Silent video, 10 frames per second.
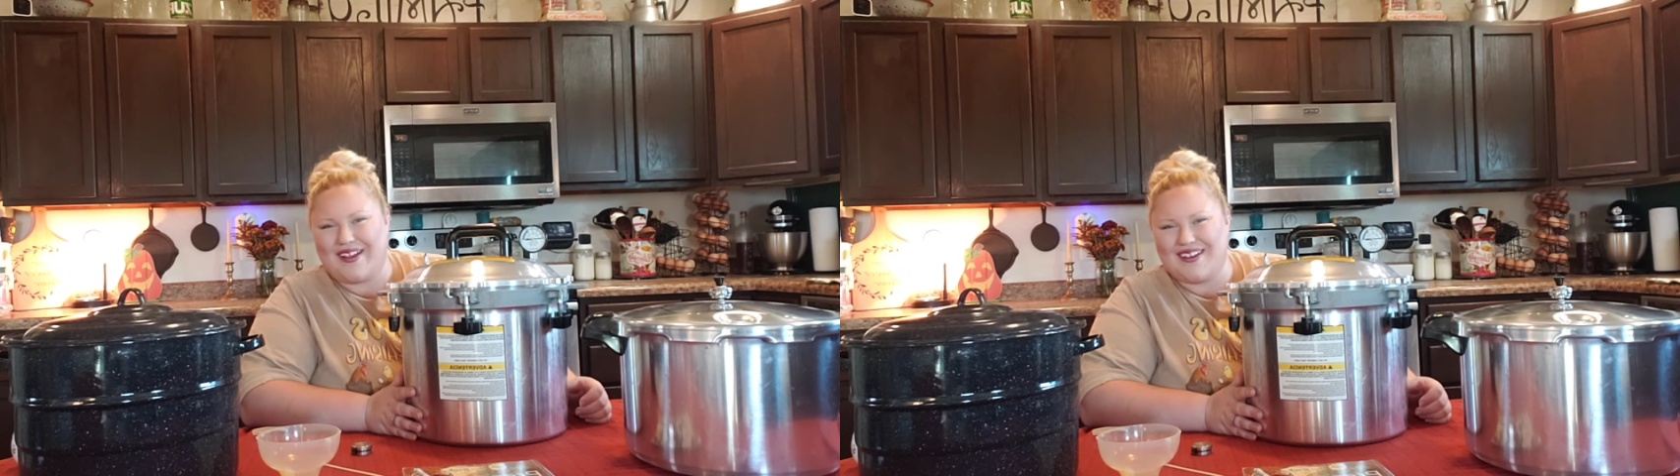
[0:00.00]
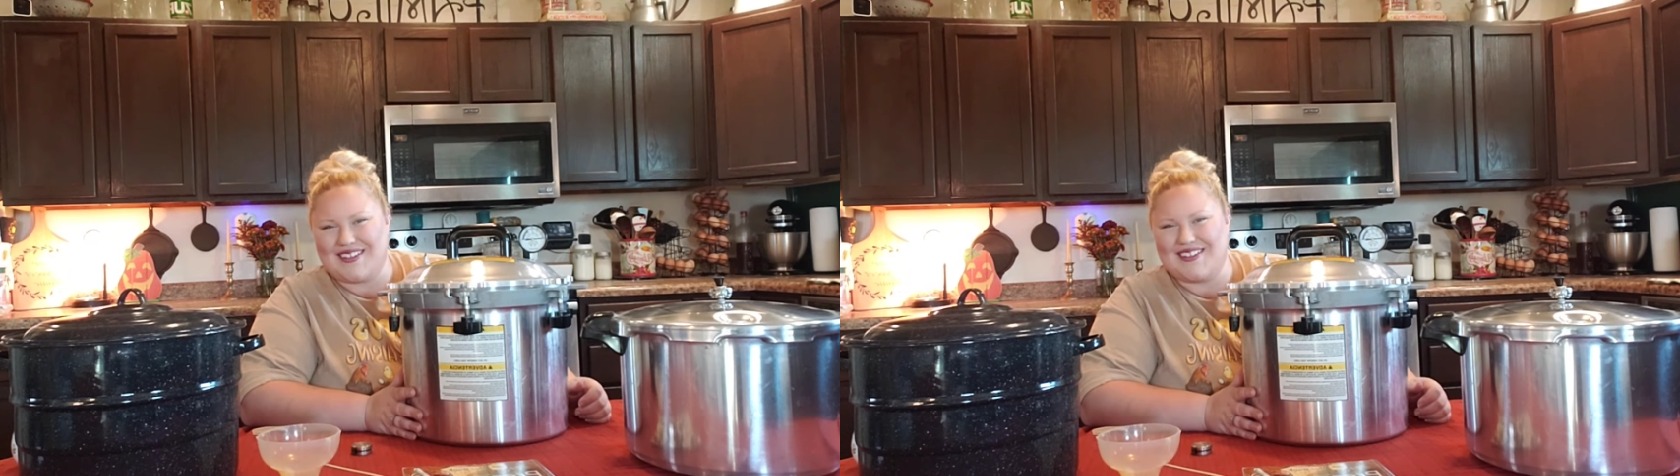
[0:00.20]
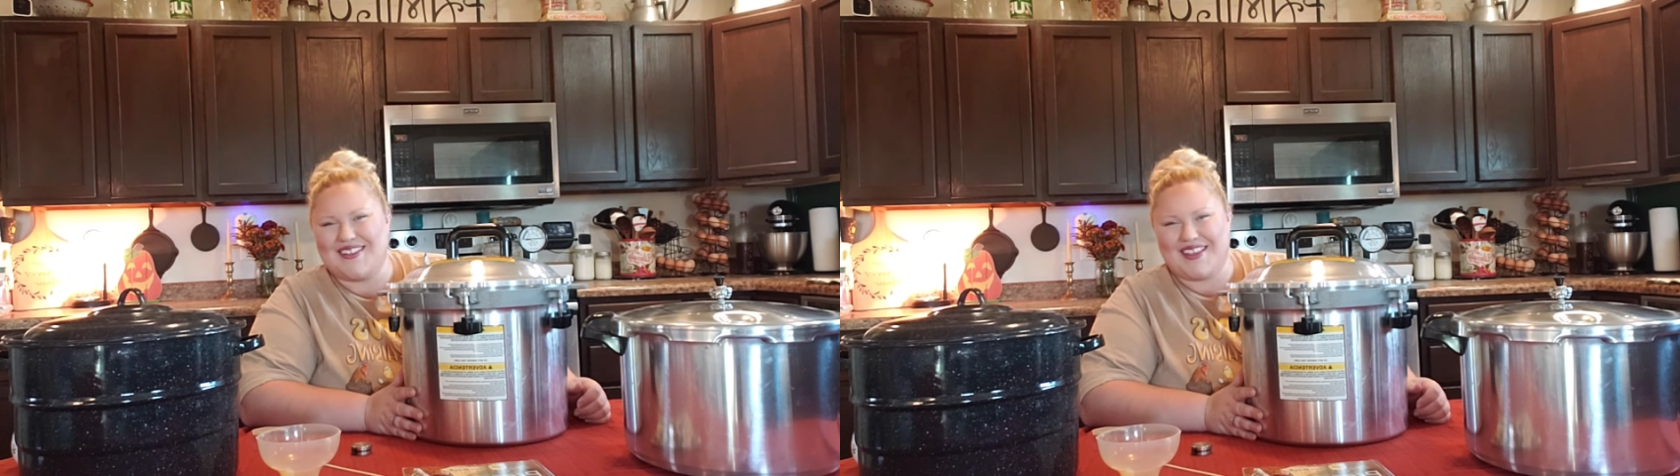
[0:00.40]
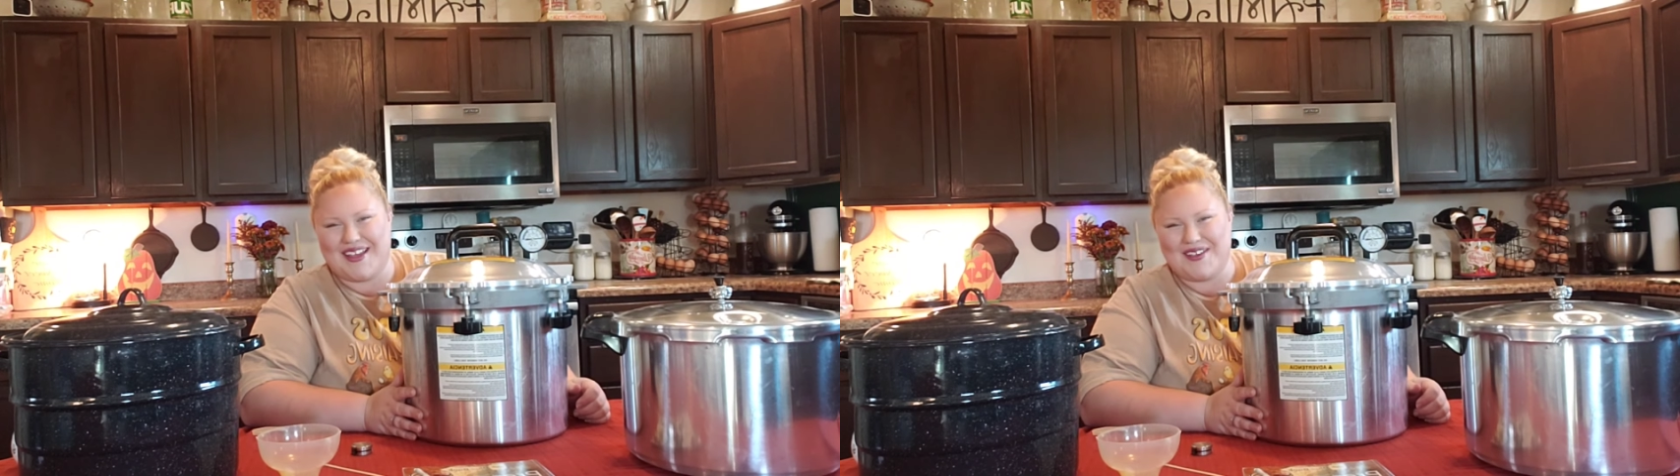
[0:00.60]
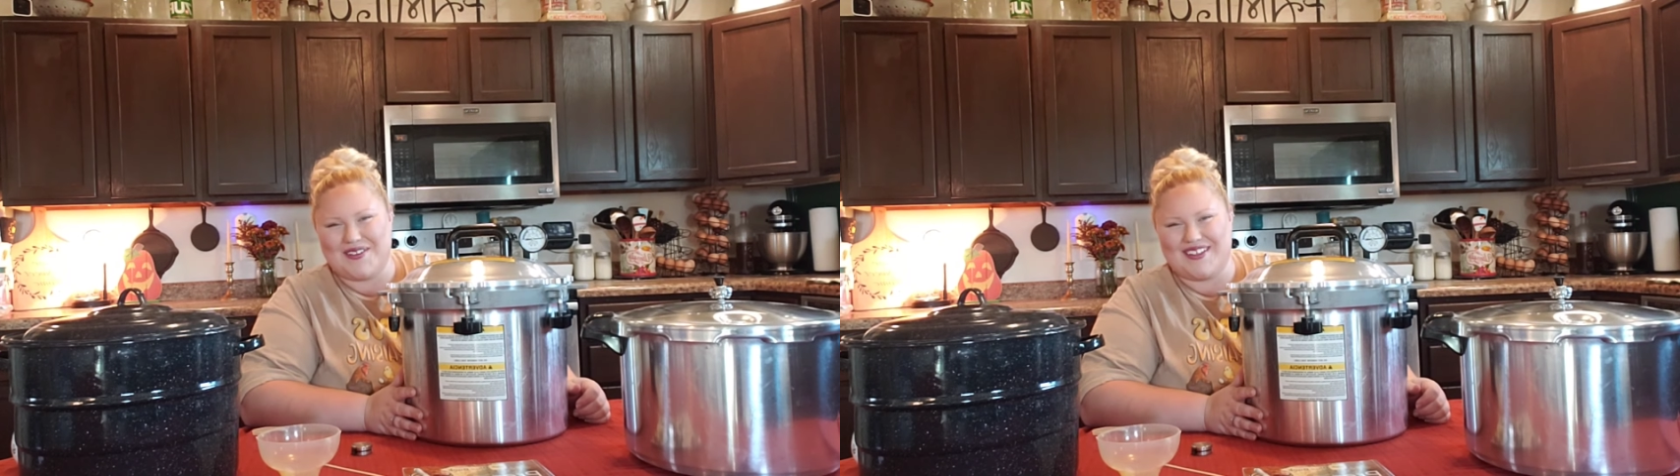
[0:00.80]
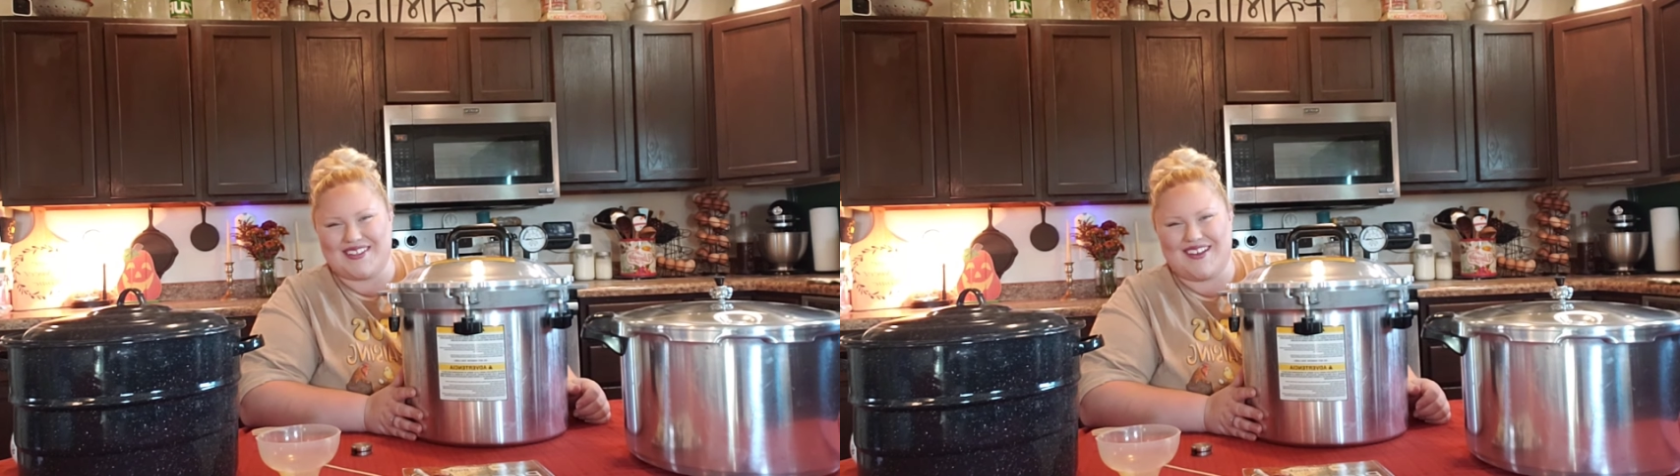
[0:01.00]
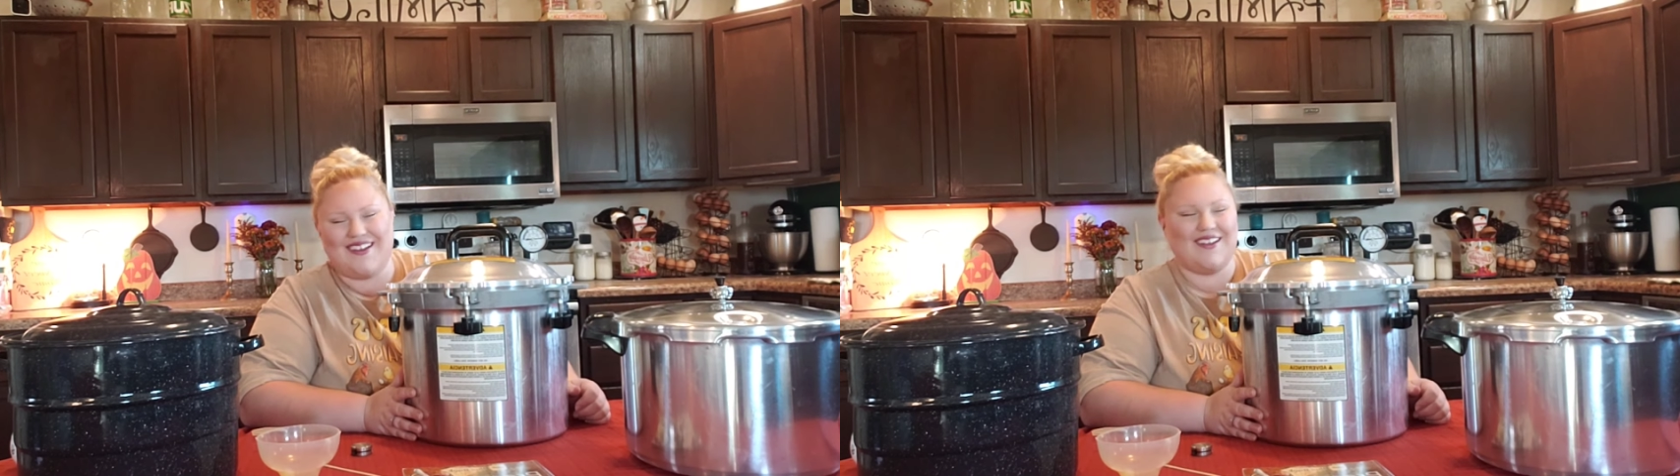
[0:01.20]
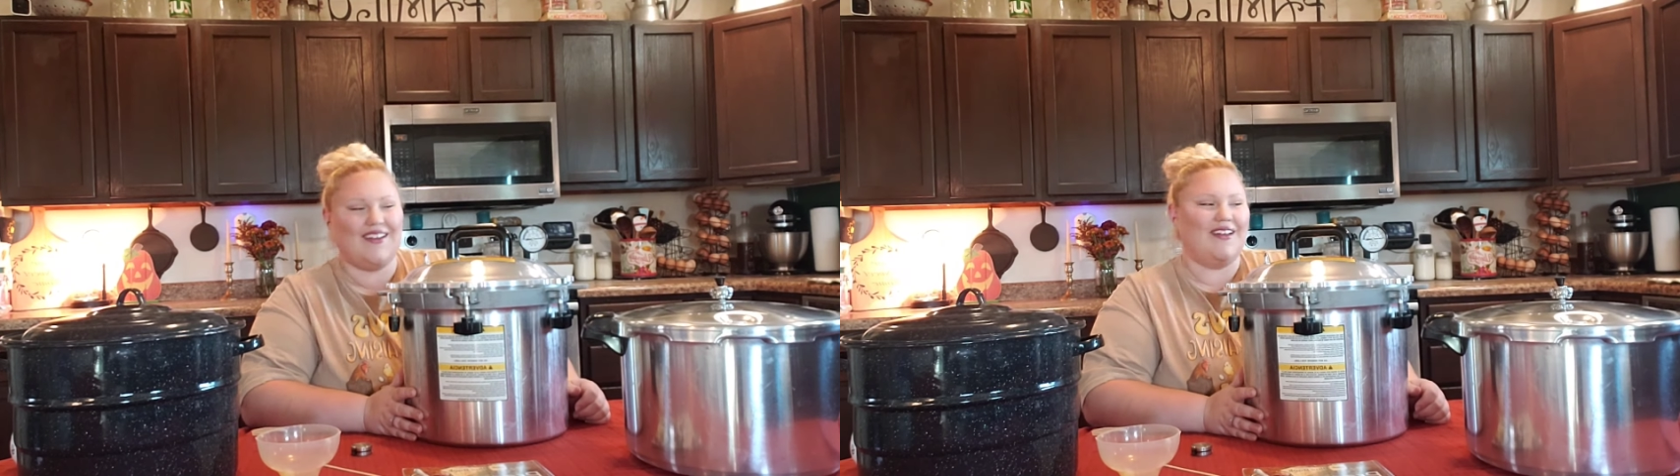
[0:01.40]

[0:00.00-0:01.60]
cousin. Thank you, Lisa.